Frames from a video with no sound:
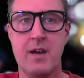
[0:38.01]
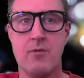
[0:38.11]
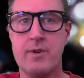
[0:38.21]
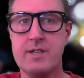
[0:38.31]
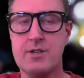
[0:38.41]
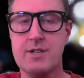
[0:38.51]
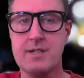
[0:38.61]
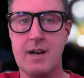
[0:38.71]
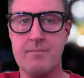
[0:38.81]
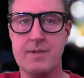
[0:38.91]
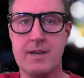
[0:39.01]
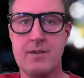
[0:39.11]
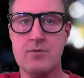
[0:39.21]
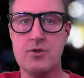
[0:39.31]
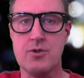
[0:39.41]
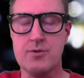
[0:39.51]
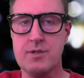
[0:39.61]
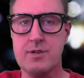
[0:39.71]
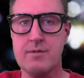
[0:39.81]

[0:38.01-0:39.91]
which is something you should